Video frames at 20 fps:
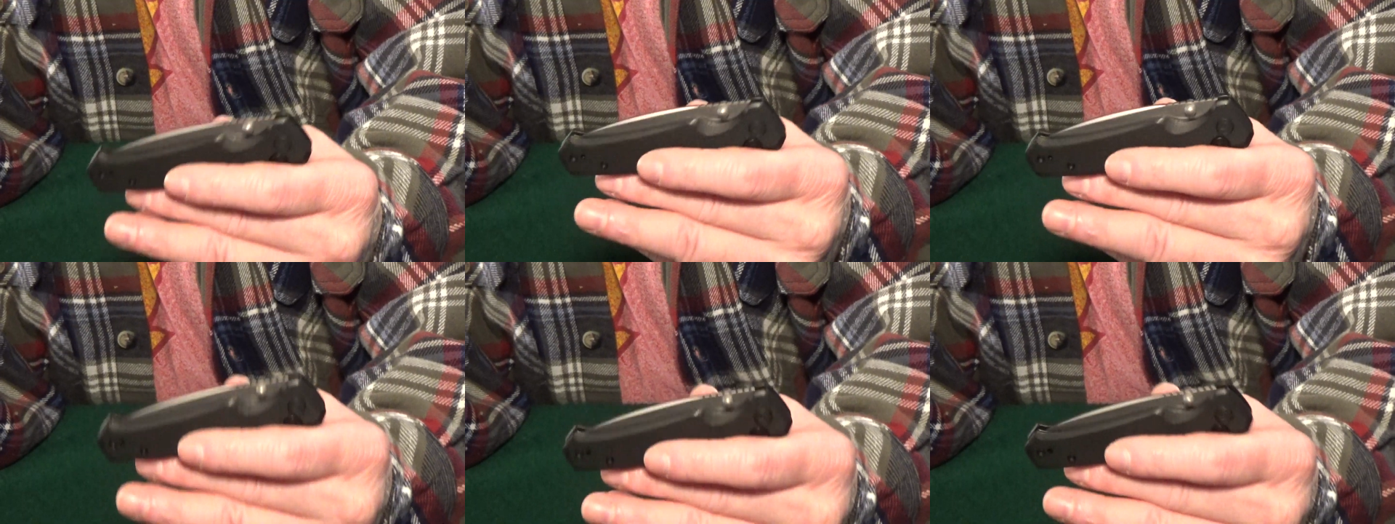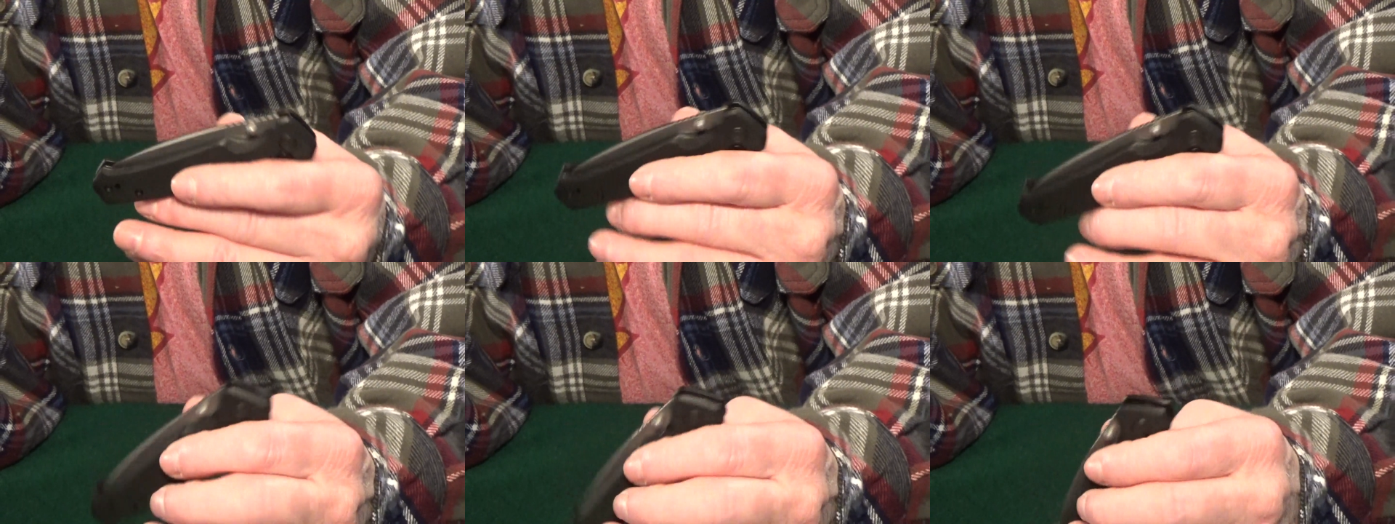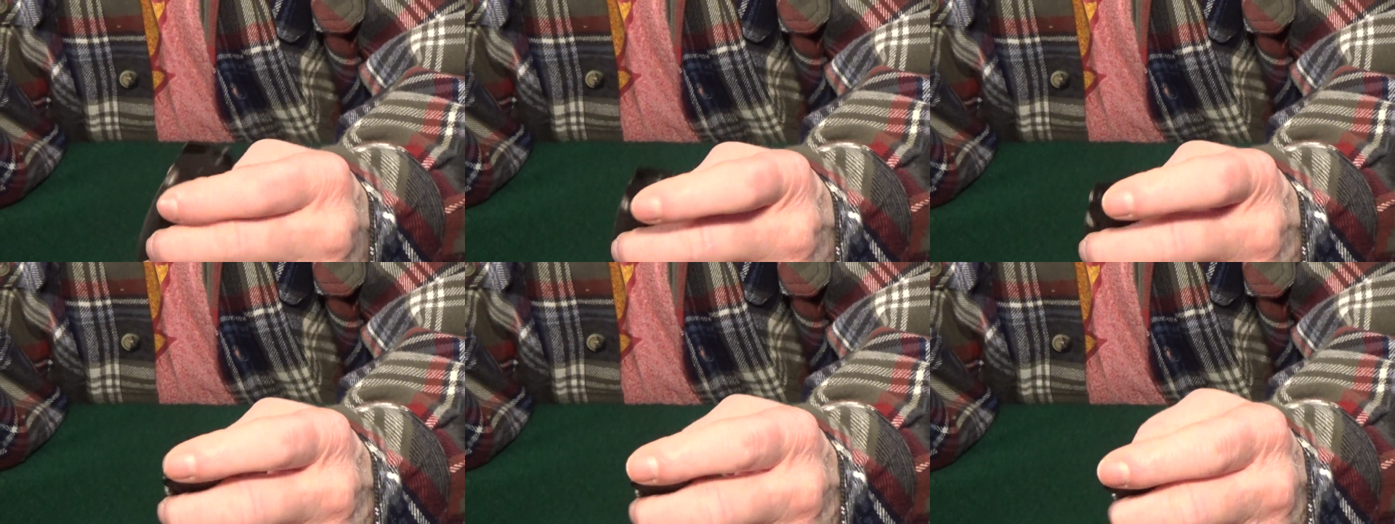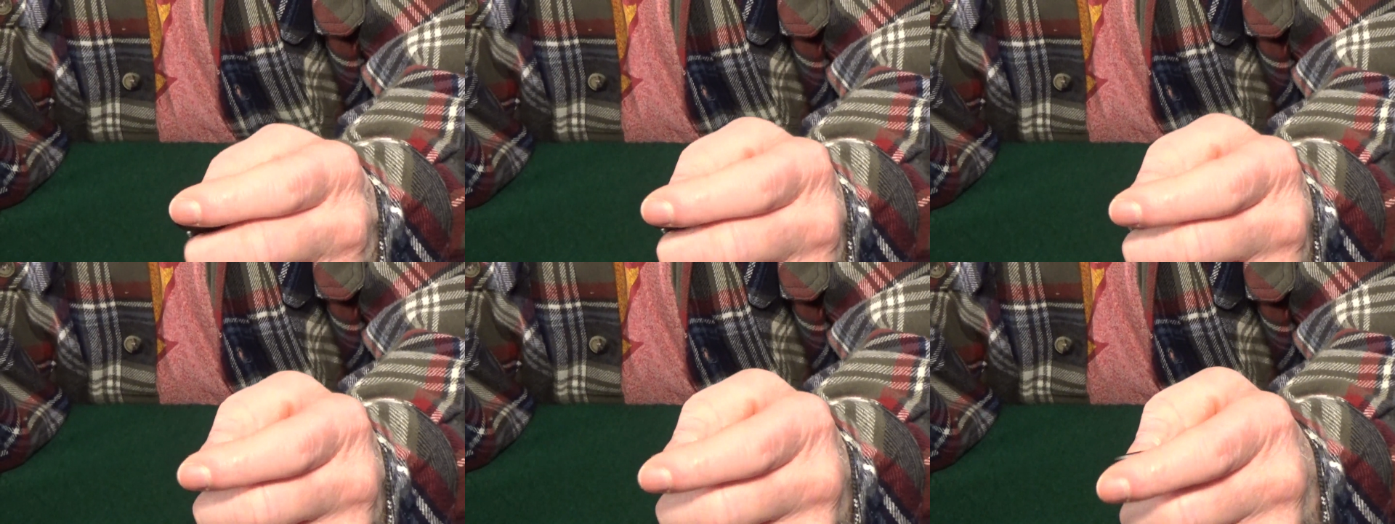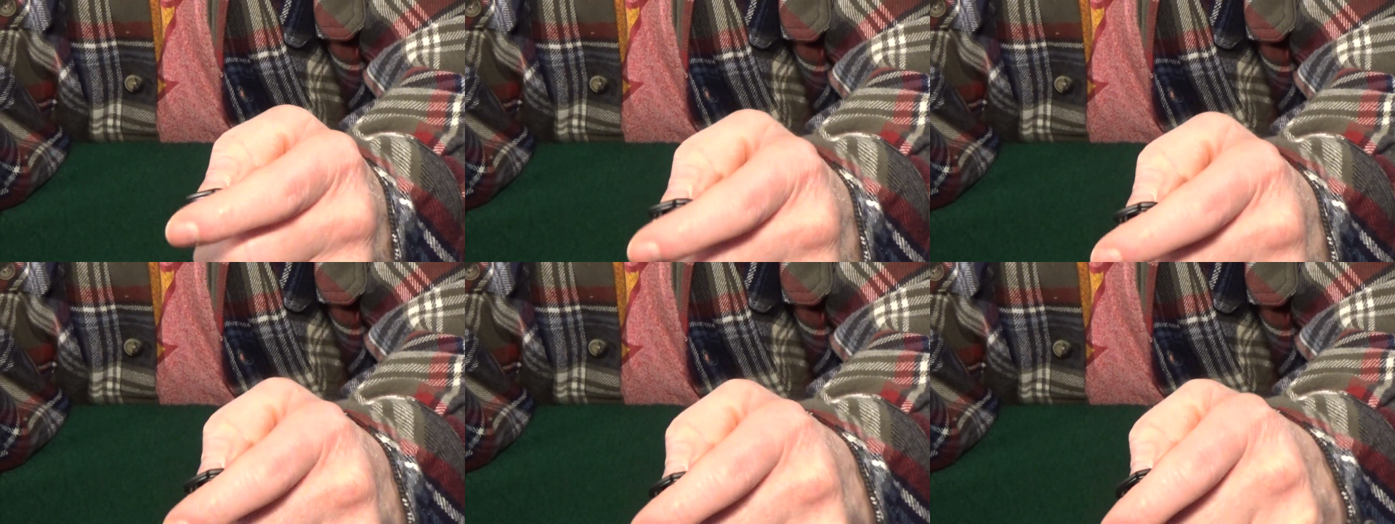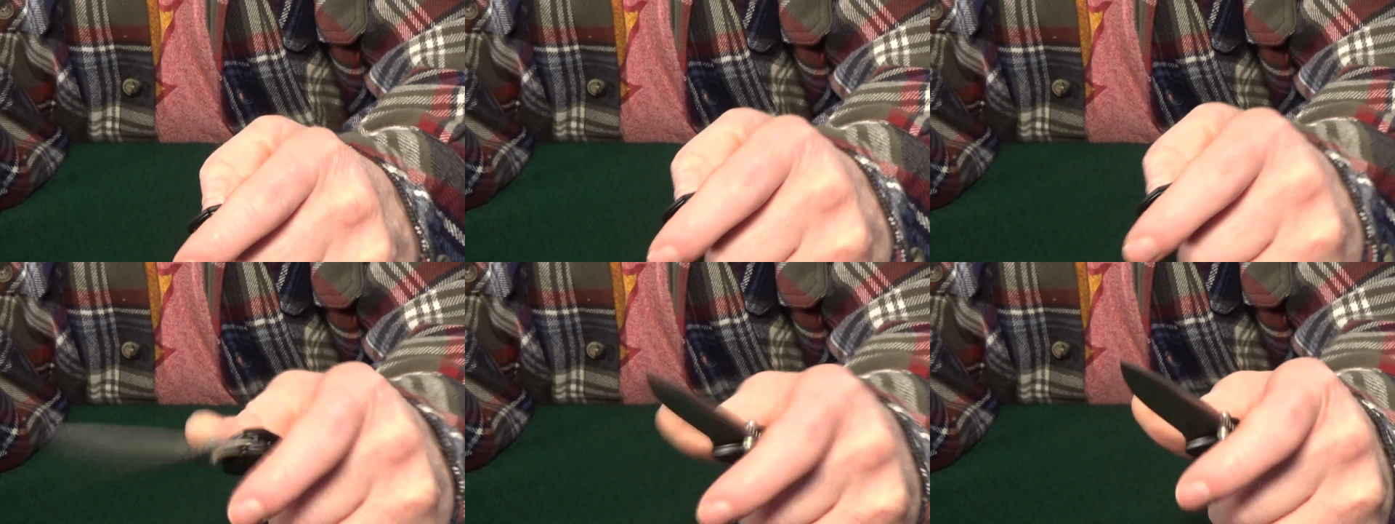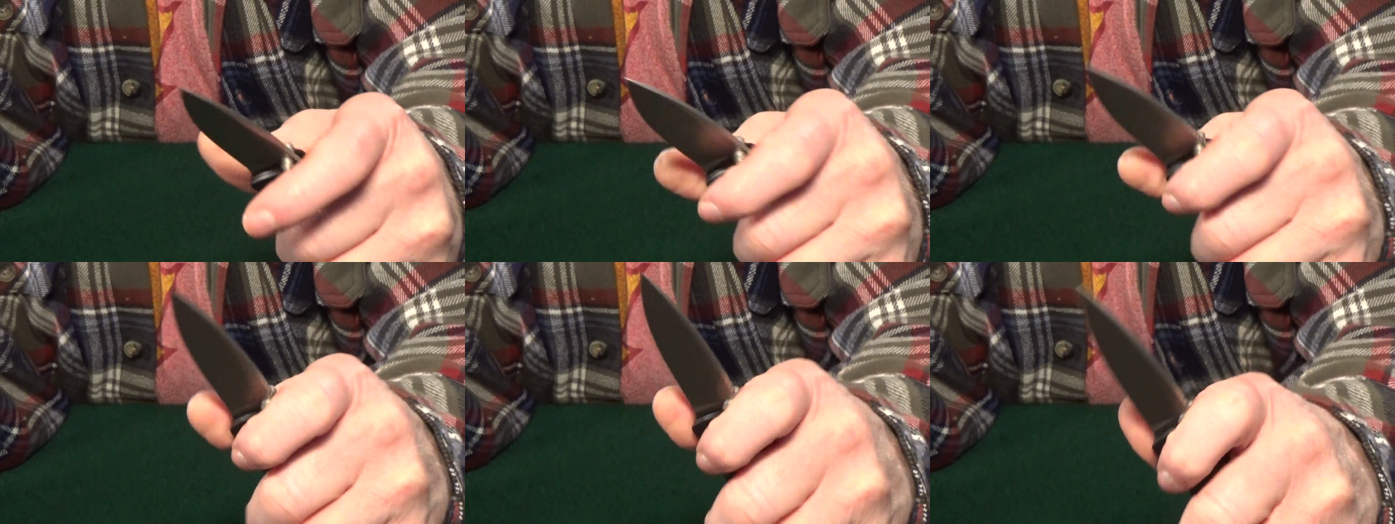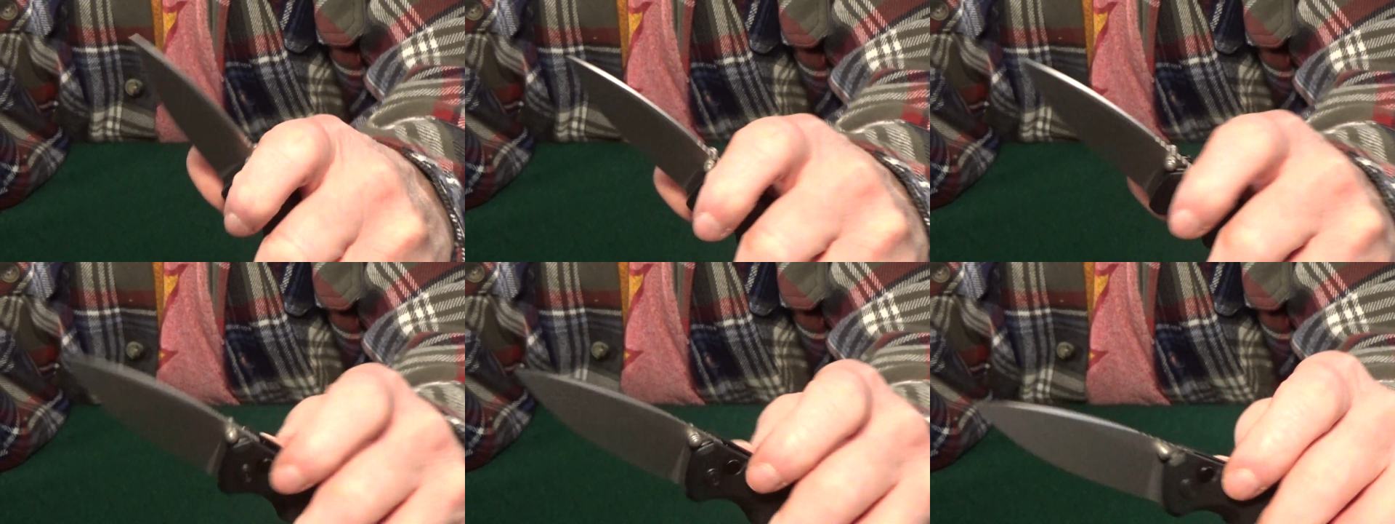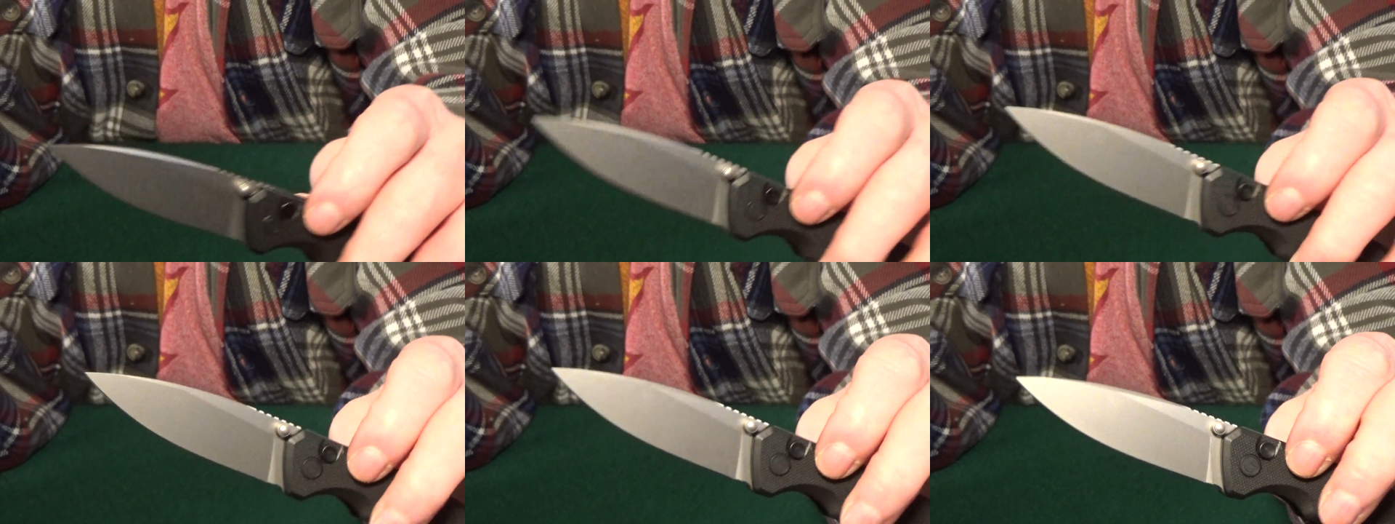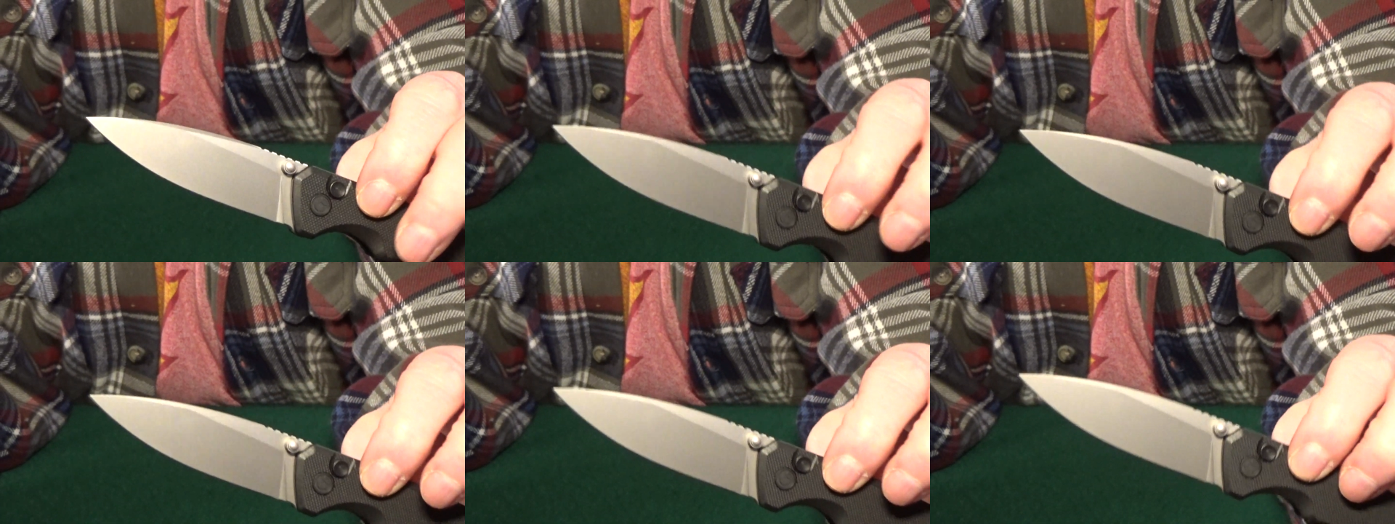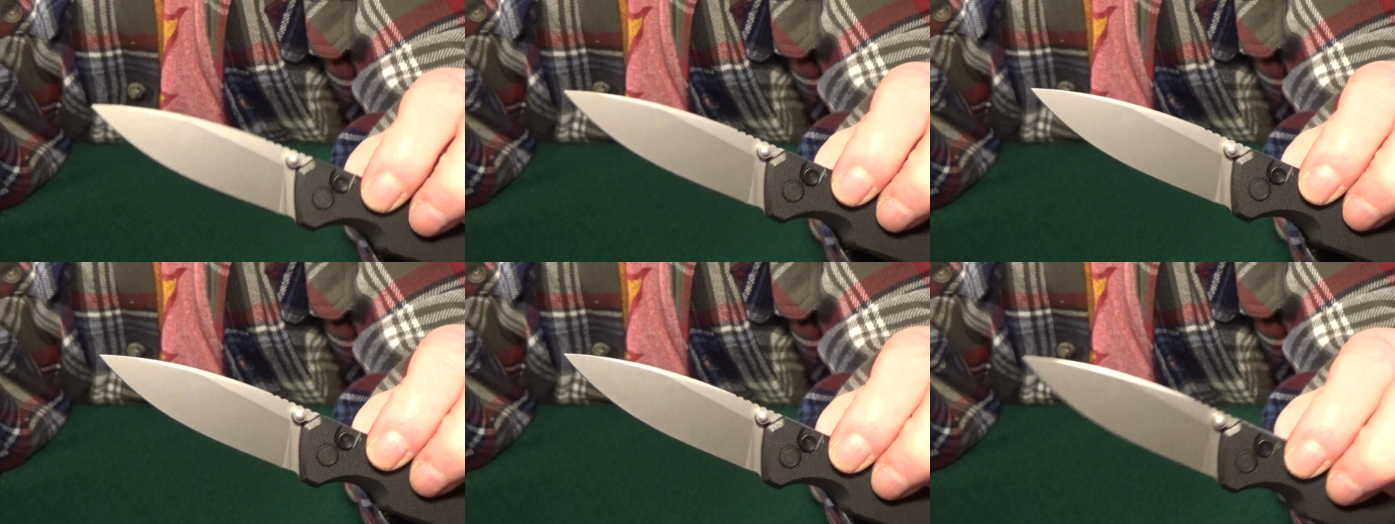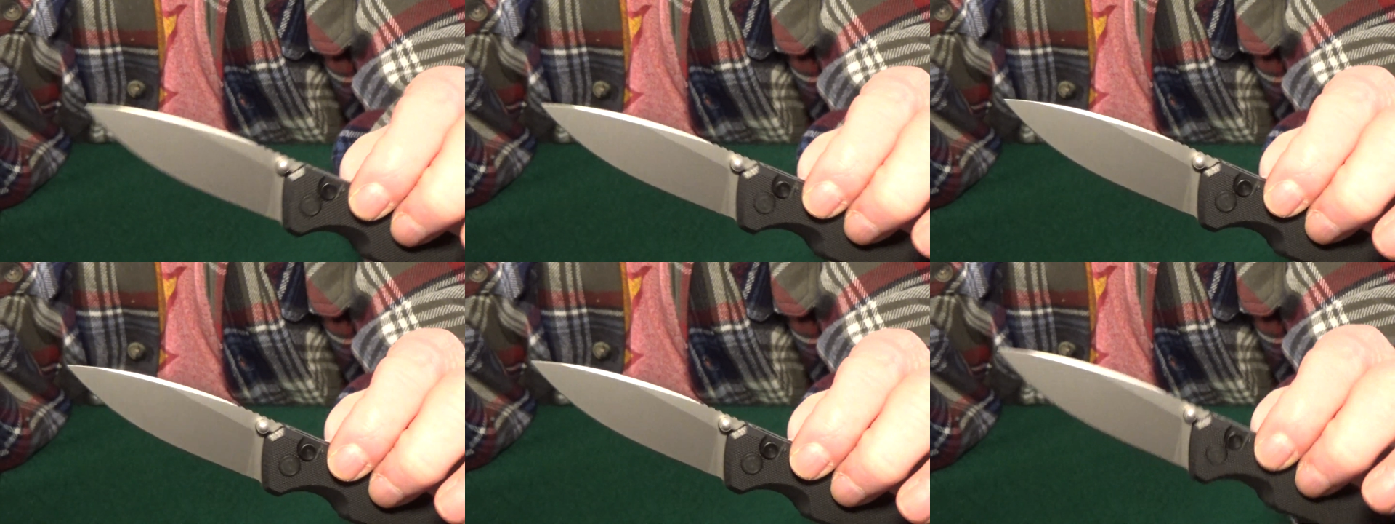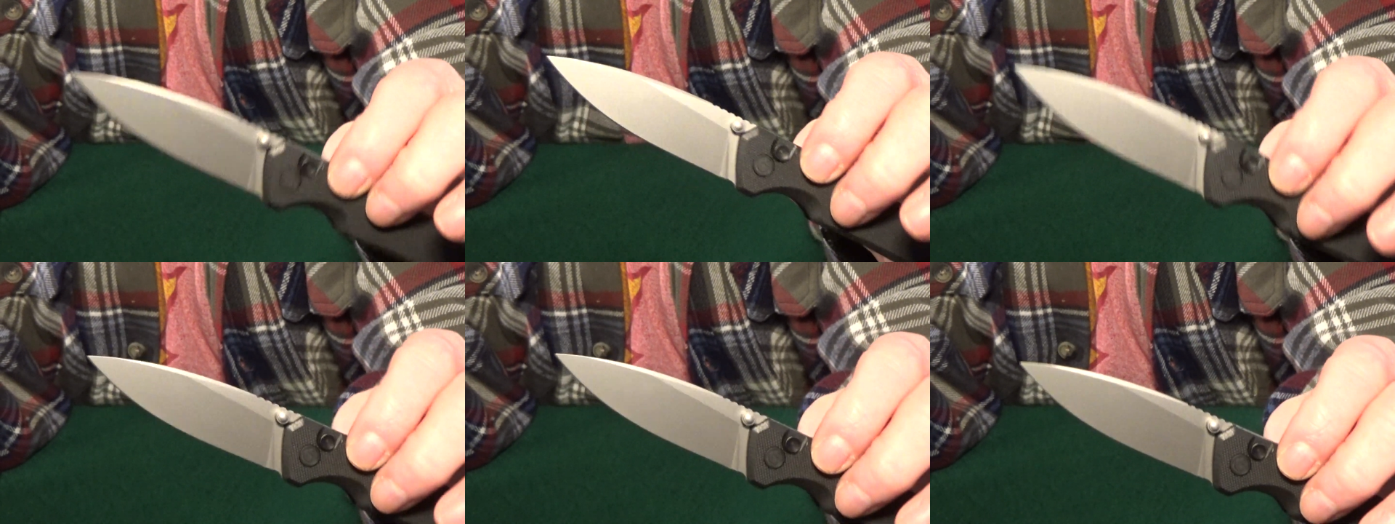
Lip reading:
(no speaker visible)